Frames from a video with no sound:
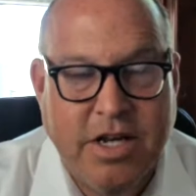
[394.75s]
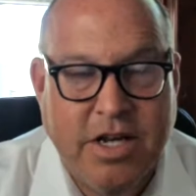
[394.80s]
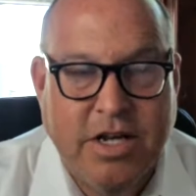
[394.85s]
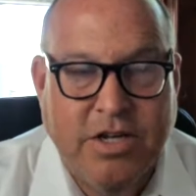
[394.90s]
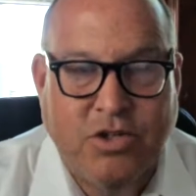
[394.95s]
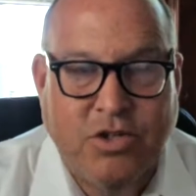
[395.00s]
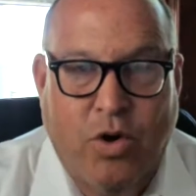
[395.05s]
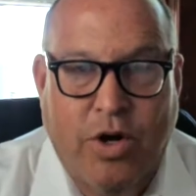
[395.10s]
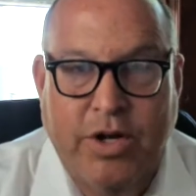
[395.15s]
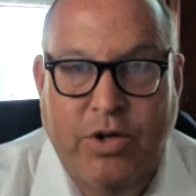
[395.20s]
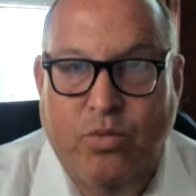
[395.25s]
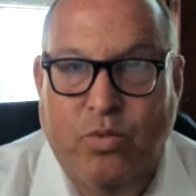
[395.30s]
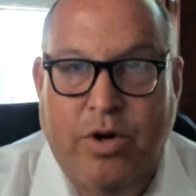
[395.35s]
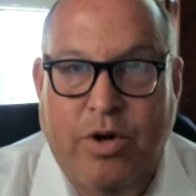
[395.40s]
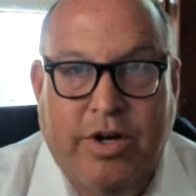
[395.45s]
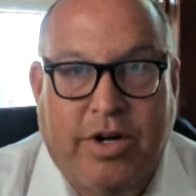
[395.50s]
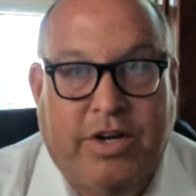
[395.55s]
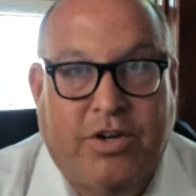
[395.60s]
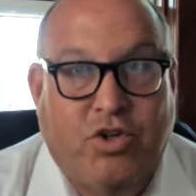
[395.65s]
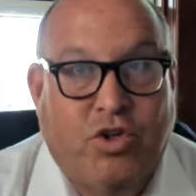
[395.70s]
So I just
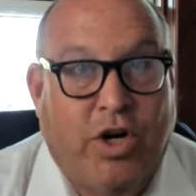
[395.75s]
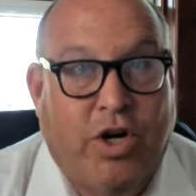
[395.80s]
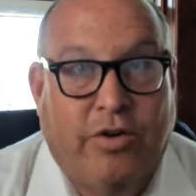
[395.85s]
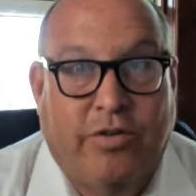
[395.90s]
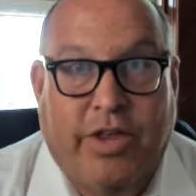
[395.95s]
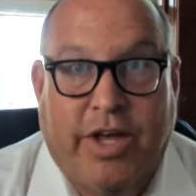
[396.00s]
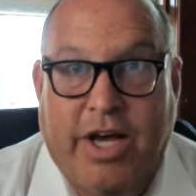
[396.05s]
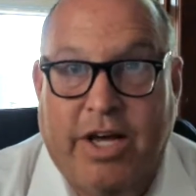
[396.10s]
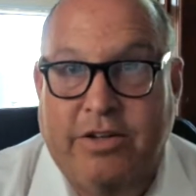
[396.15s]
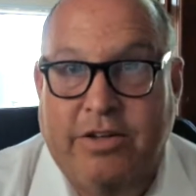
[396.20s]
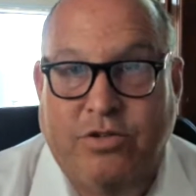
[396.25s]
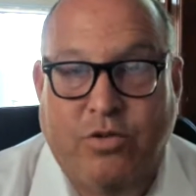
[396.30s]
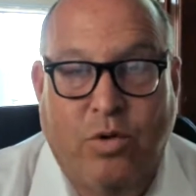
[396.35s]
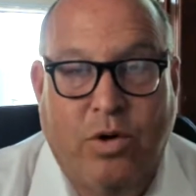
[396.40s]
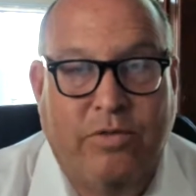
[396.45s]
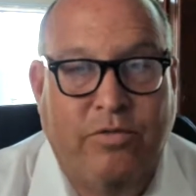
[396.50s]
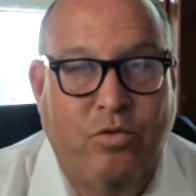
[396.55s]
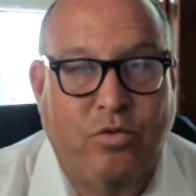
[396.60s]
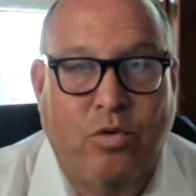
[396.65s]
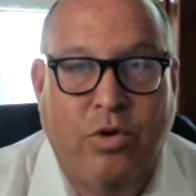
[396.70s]
wanted to share that so
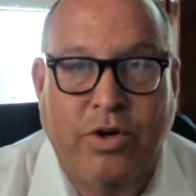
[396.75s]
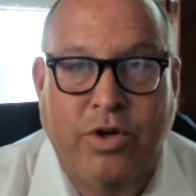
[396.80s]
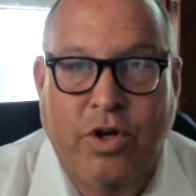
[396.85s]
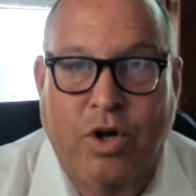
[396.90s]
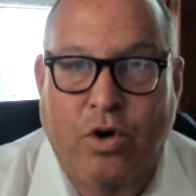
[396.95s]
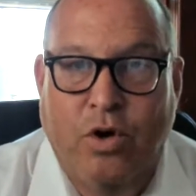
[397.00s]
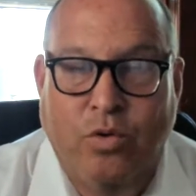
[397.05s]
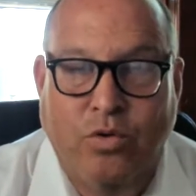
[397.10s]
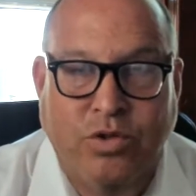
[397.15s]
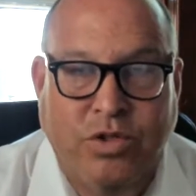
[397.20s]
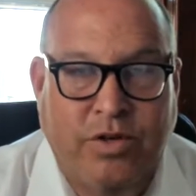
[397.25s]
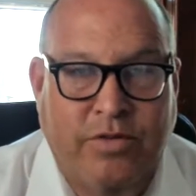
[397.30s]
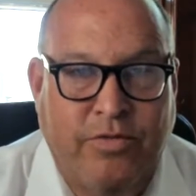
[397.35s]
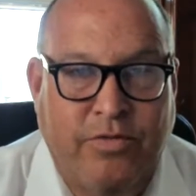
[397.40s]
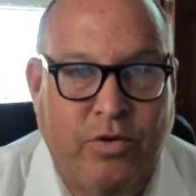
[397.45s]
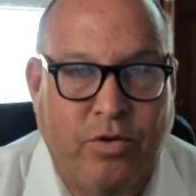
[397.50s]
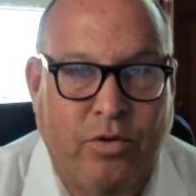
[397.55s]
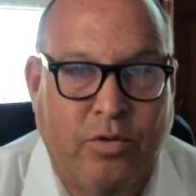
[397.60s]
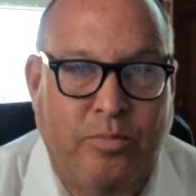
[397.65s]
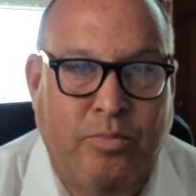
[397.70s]
everyone knows if
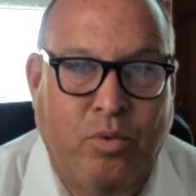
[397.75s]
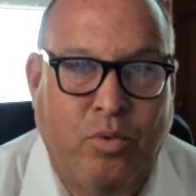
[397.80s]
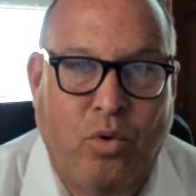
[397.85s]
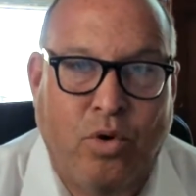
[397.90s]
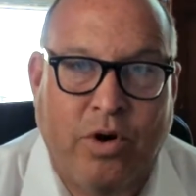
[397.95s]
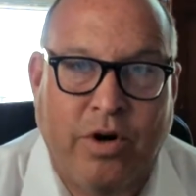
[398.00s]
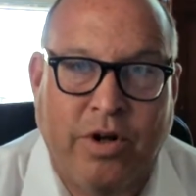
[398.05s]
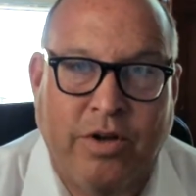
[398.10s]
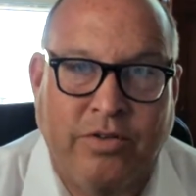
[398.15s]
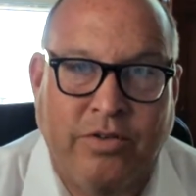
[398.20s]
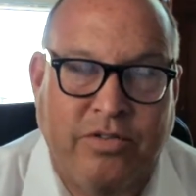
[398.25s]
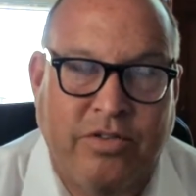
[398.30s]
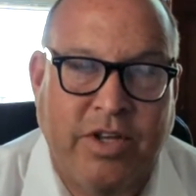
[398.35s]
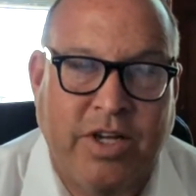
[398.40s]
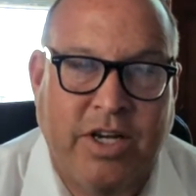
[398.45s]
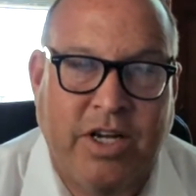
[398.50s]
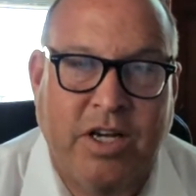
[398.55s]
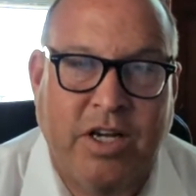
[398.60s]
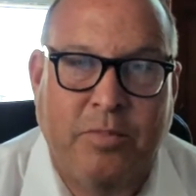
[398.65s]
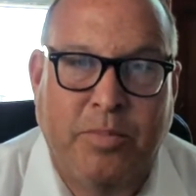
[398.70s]
your board is
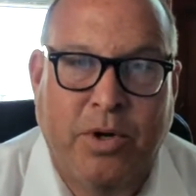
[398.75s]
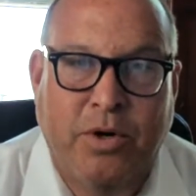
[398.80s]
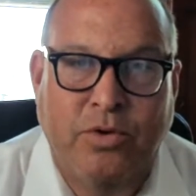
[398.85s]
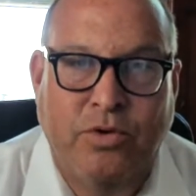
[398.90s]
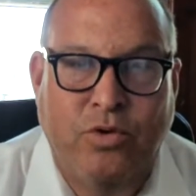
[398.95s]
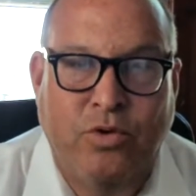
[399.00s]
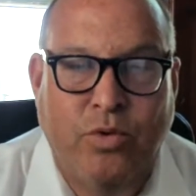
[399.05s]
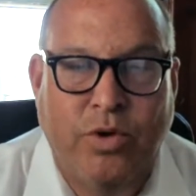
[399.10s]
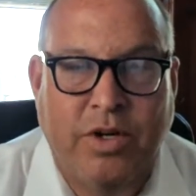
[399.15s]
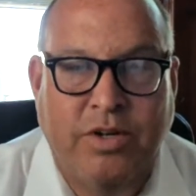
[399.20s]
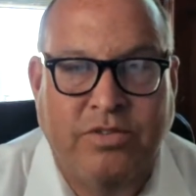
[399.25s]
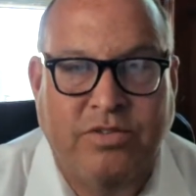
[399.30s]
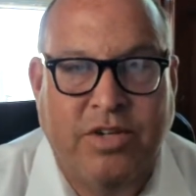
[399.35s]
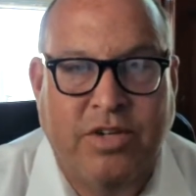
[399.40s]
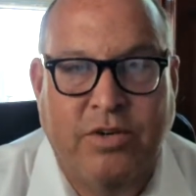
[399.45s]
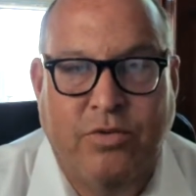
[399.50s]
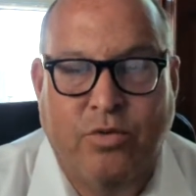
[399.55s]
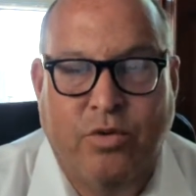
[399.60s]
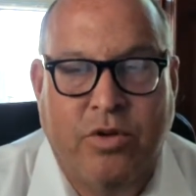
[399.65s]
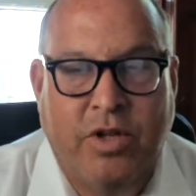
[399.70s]
thinking about doing a
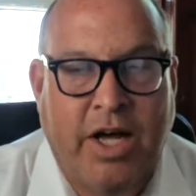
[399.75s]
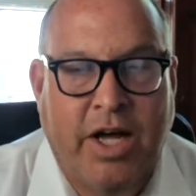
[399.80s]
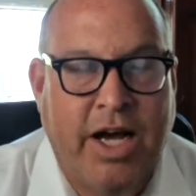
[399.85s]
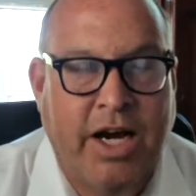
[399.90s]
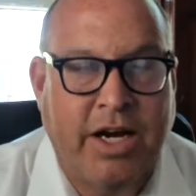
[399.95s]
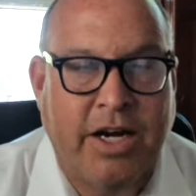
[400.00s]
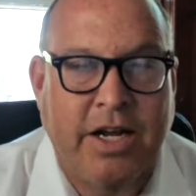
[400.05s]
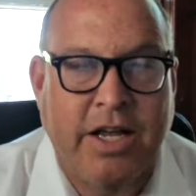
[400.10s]
SentriLock,